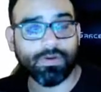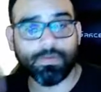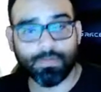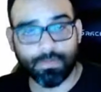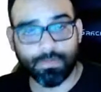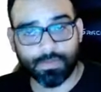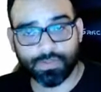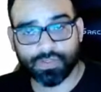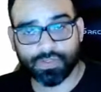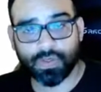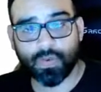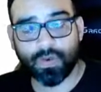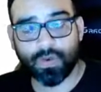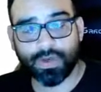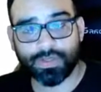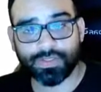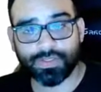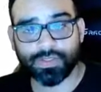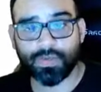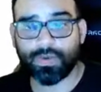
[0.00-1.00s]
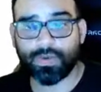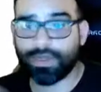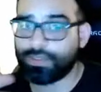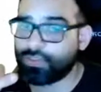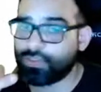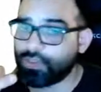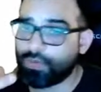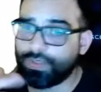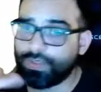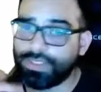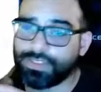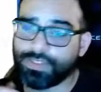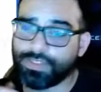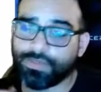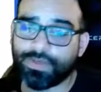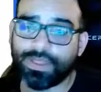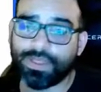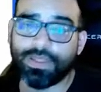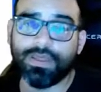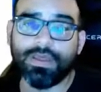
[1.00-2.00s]
So on and so on. I showed
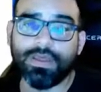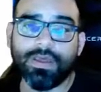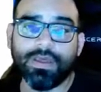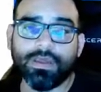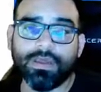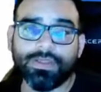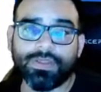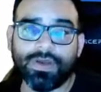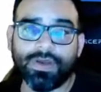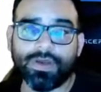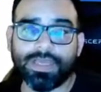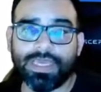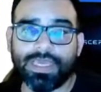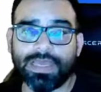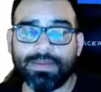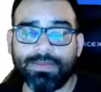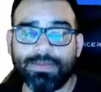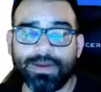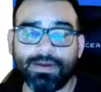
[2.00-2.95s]
yesterday talking about